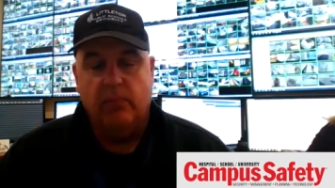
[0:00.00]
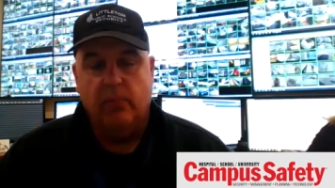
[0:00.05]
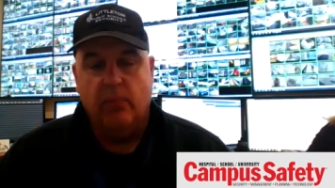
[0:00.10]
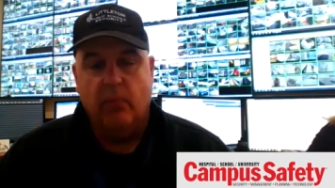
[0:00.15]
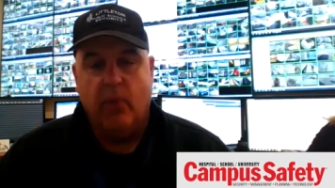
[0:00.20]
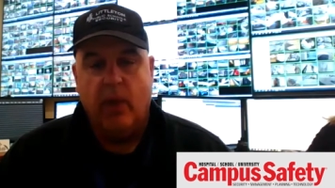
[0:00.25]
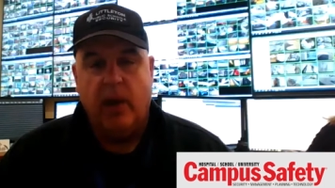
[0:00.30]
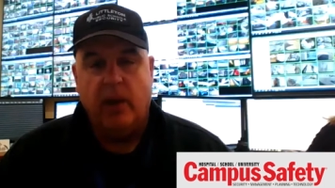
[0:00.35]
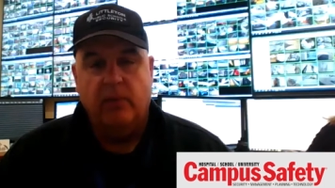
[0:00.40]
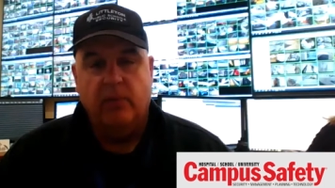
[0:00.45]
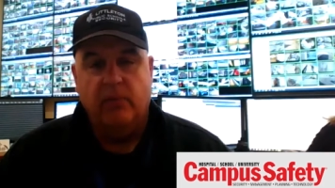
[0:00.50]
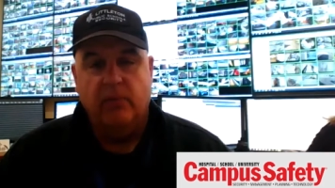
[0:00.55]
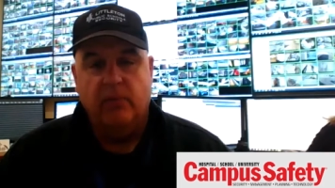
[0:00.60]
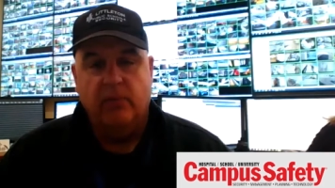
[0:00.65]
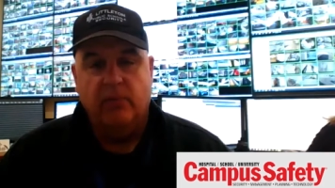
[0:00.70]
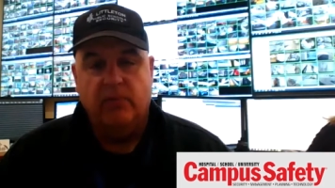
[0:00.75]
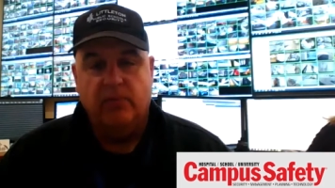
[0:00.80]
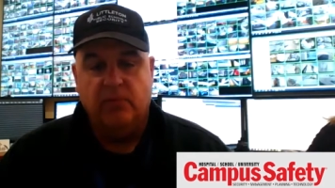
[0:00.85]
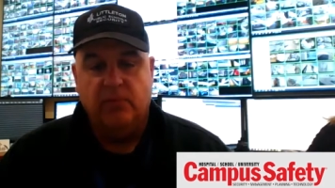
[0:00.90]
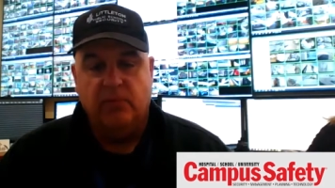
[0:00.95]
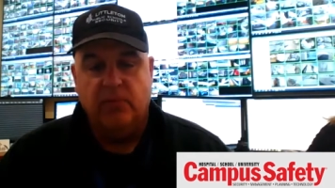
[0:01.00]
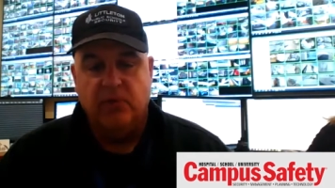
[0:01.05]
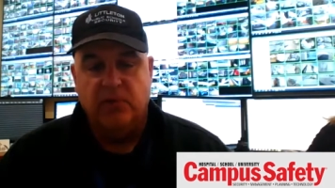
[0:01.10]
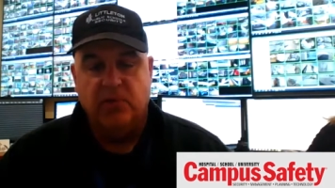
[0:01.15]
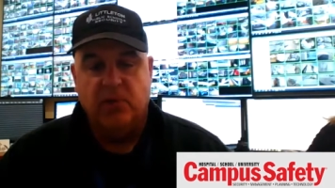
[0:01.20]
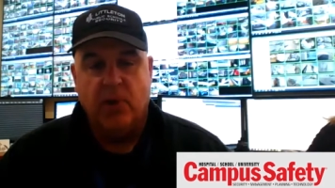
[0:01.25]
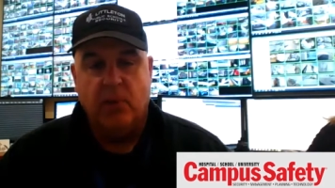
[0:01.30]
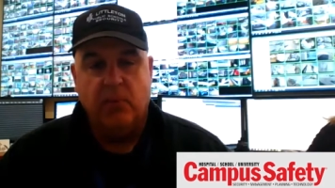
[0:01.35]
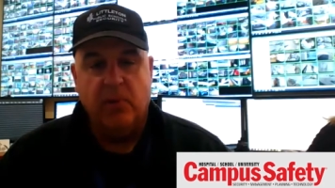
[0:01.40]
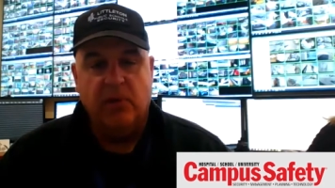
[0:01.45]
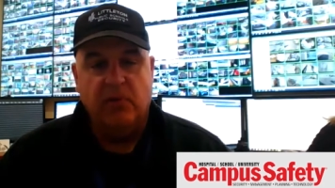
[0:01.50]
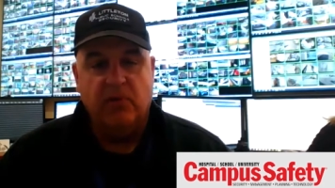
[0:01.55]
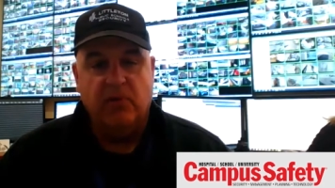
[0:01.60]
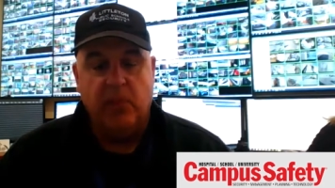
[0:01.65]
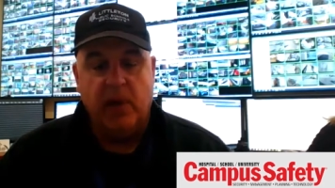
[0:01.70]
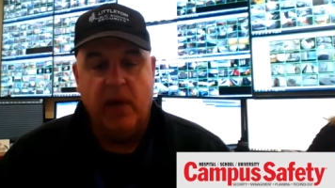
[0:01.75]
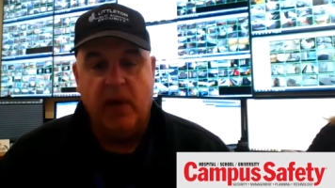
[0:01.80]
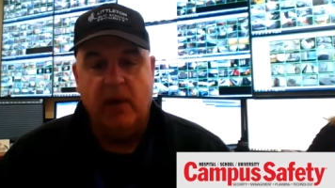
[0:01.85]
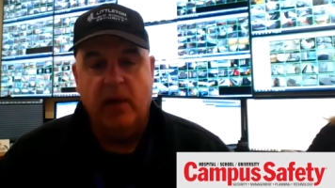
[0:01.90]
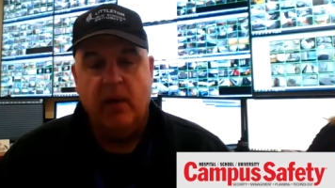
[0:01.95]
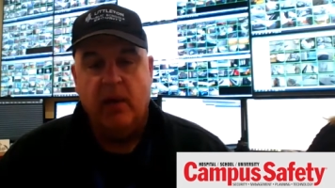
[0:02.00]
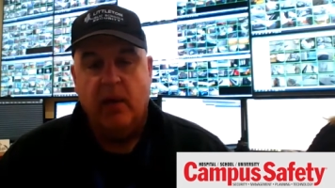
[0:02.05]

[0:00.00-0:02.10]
quite disturbing to me.